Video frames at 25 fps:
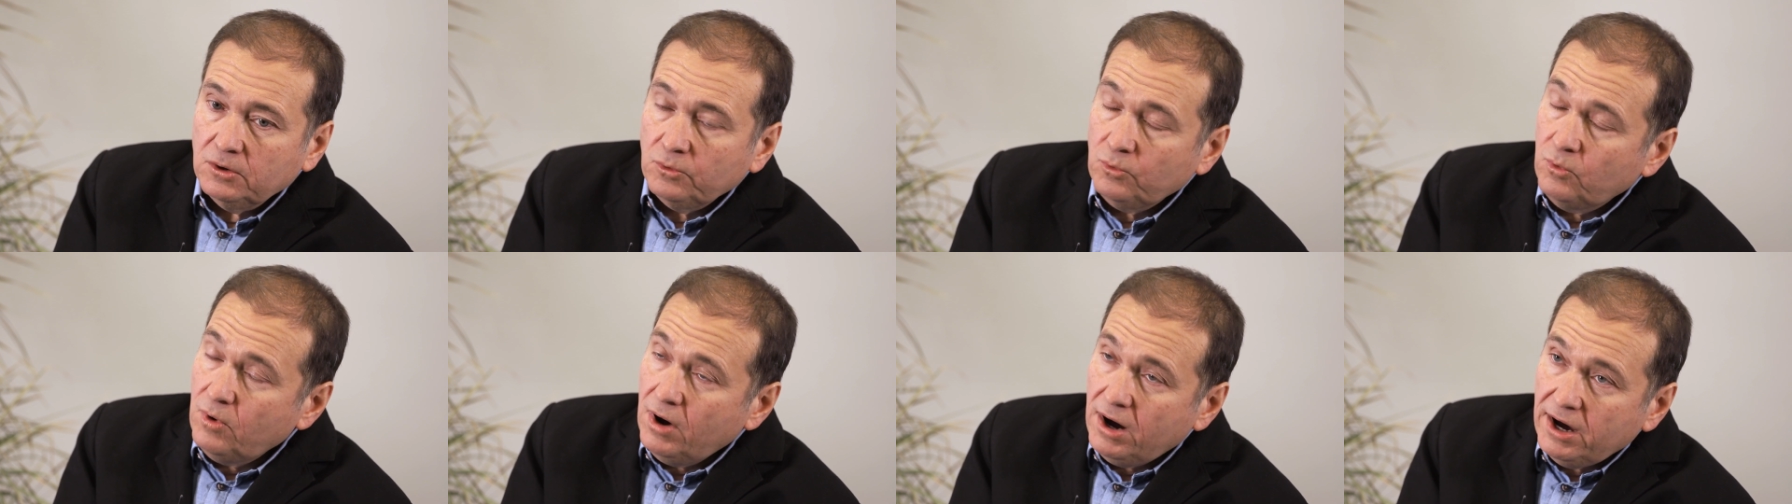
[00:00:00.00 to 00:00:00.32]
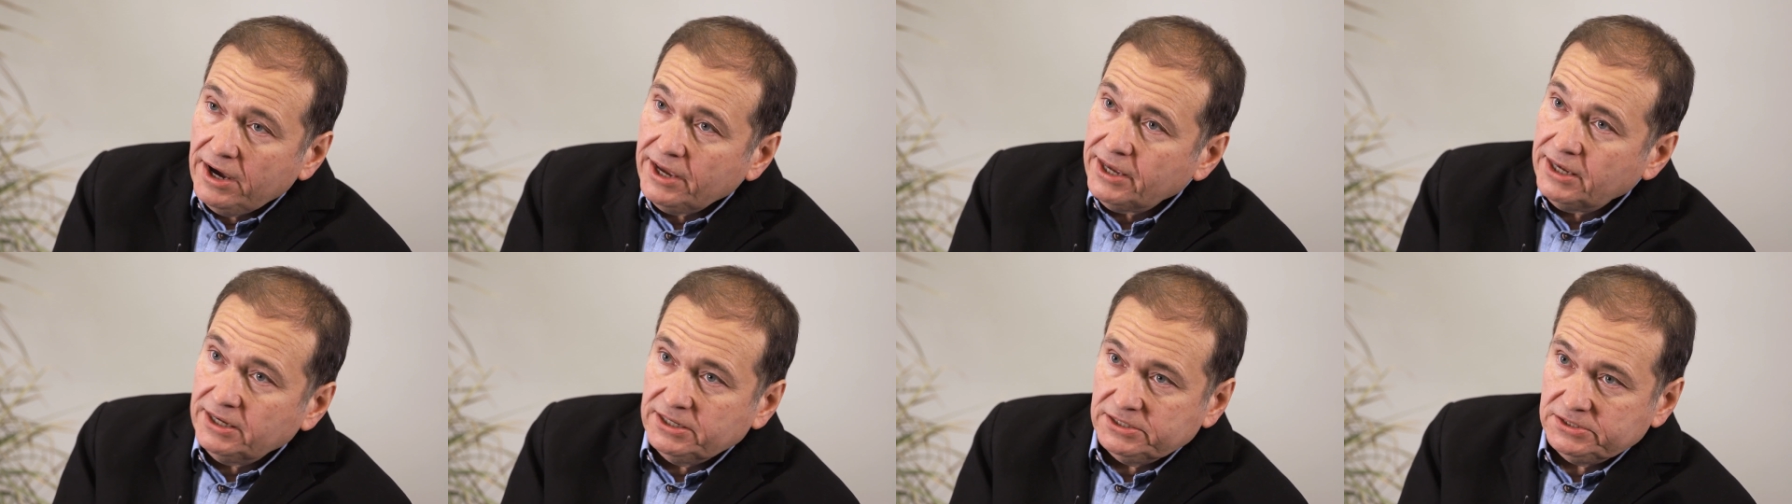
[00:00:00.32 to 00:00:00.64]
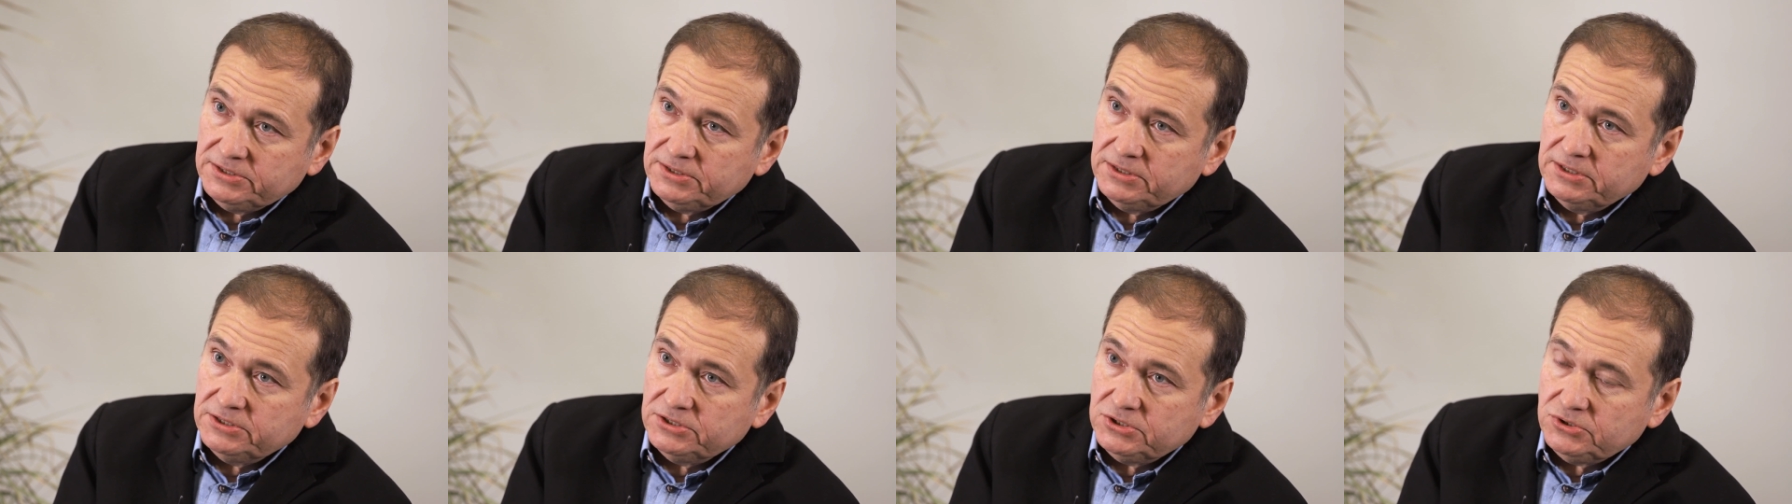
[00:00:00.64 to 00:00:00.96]
Why
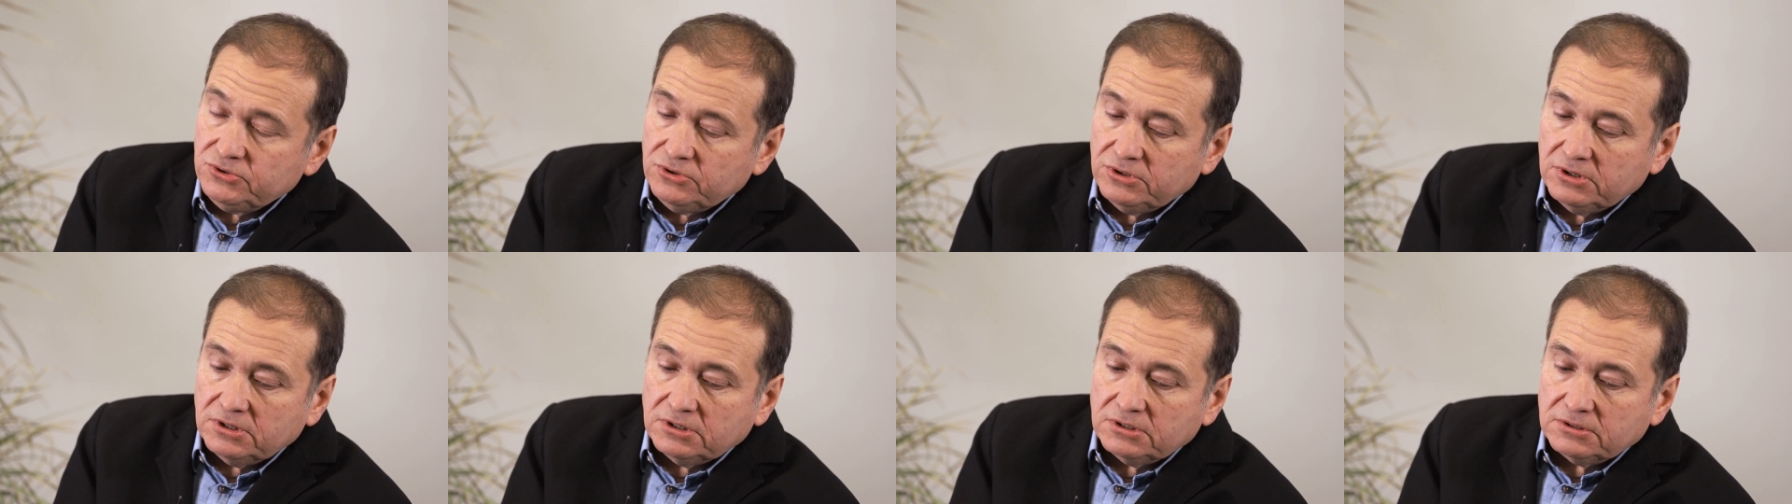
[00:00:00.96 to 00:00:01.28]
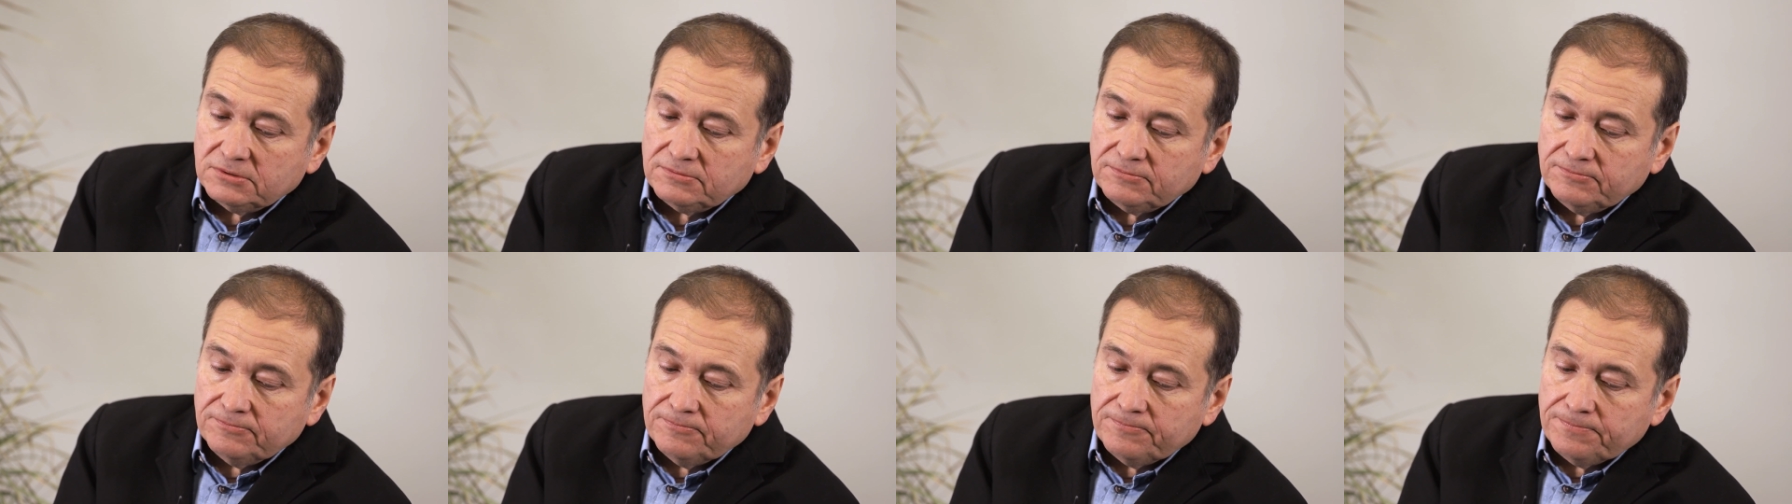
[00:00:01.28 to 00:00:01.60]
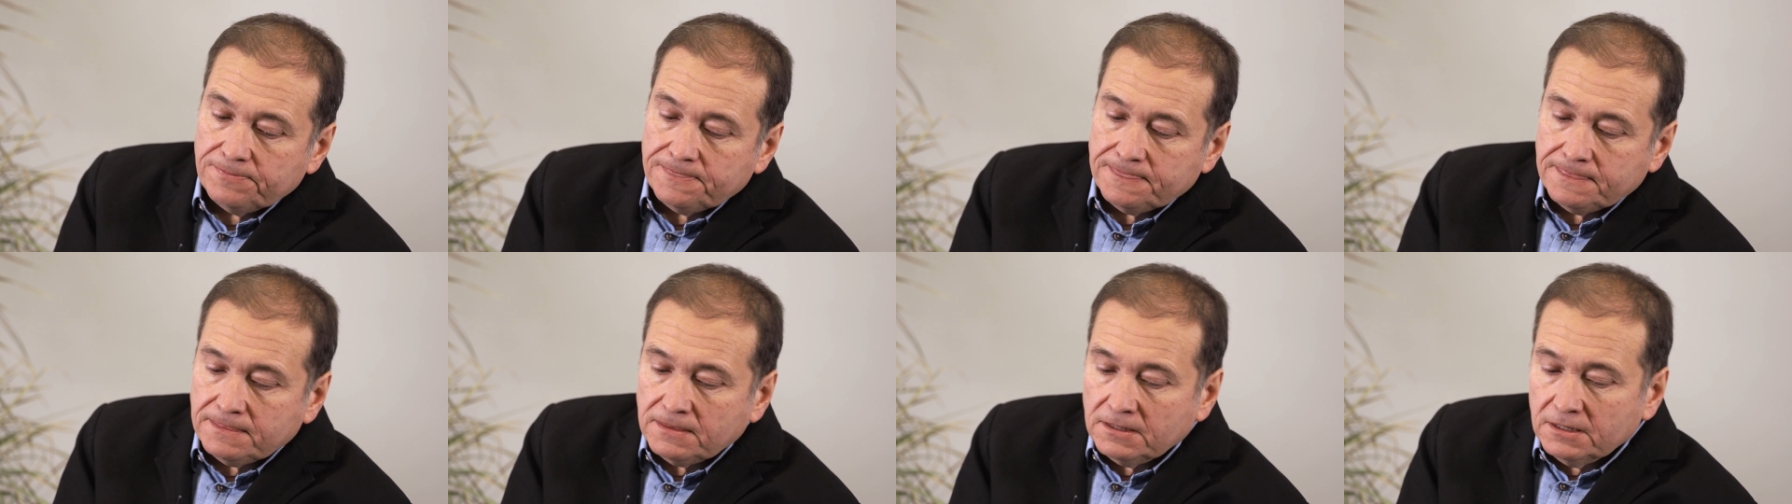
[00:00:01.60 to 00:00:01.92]
is this wrong?
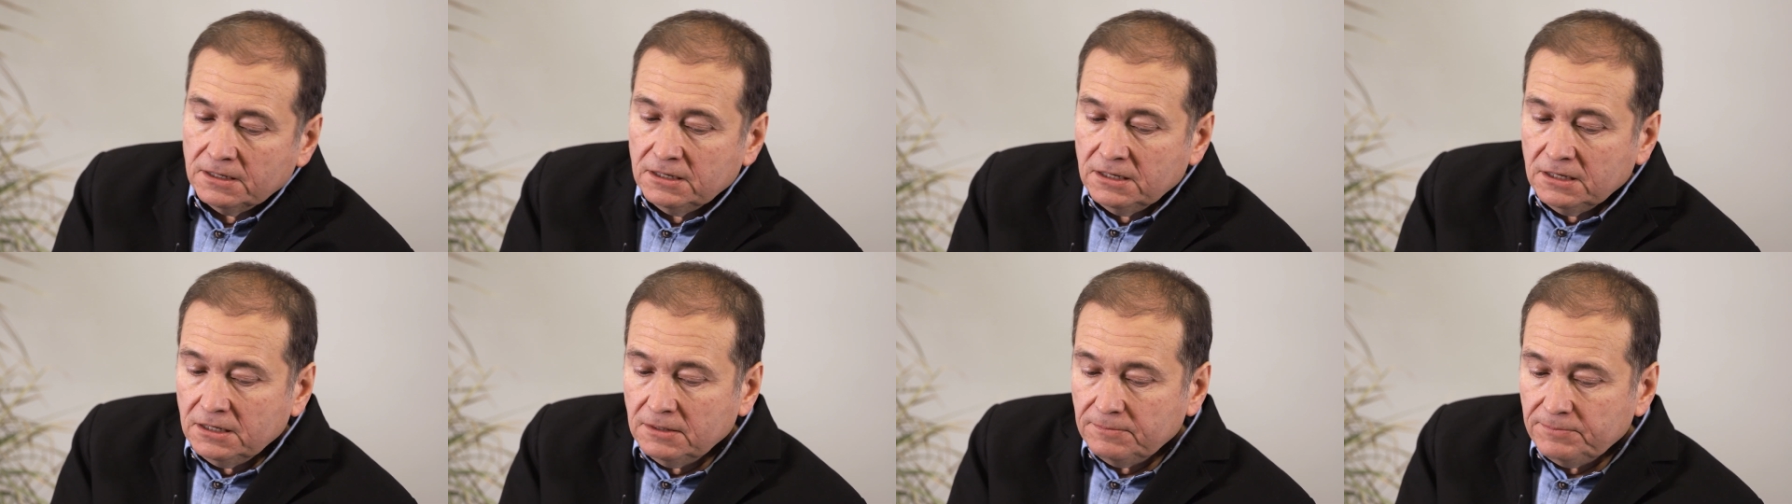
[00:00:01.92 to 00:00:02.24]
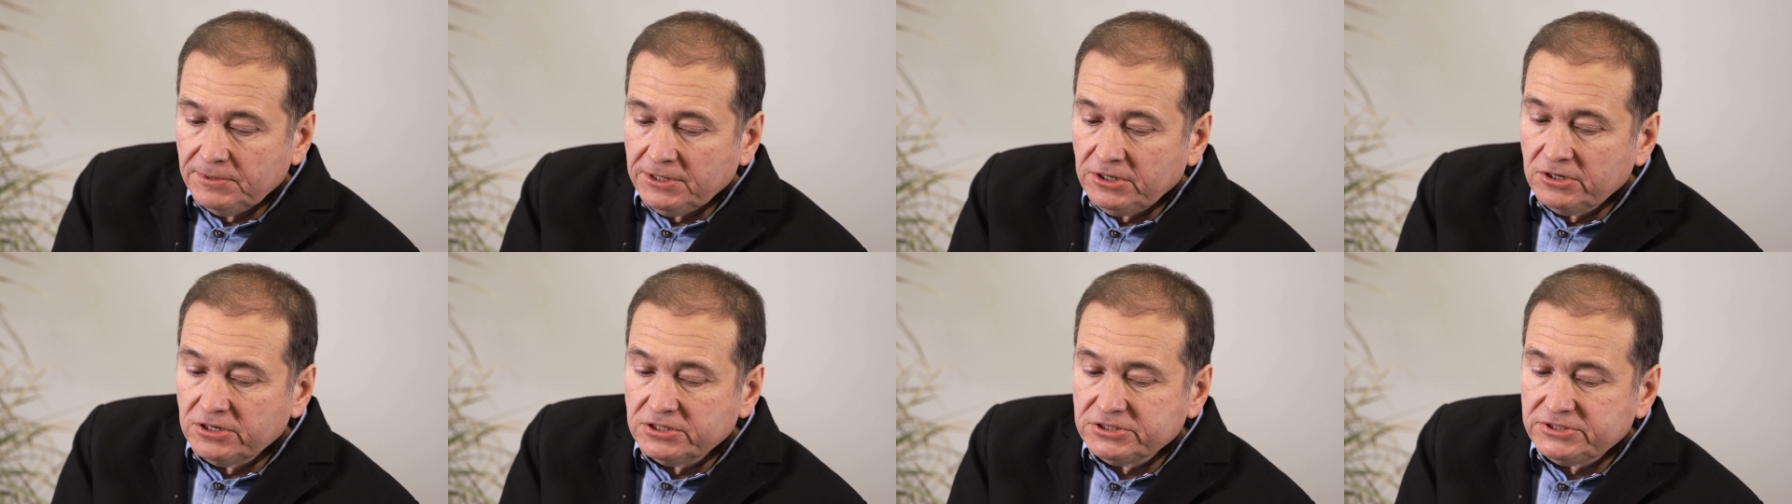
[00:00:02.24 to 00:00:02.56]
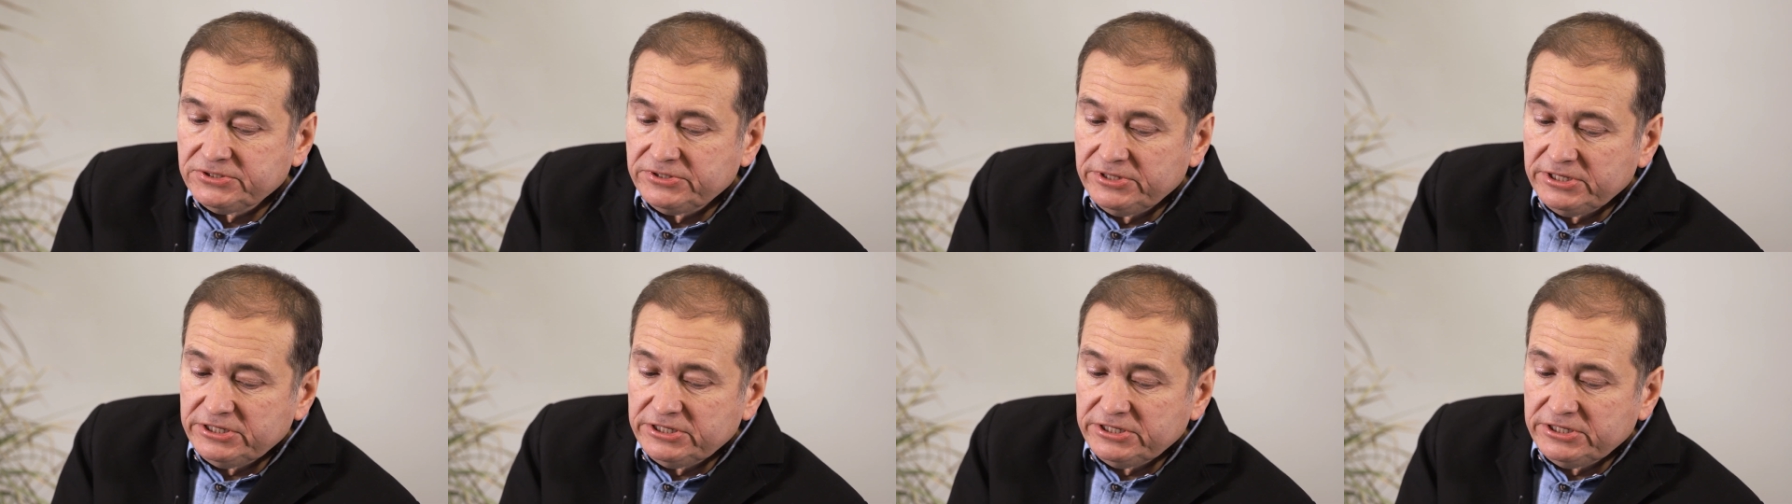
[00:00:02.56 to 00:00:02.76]
Because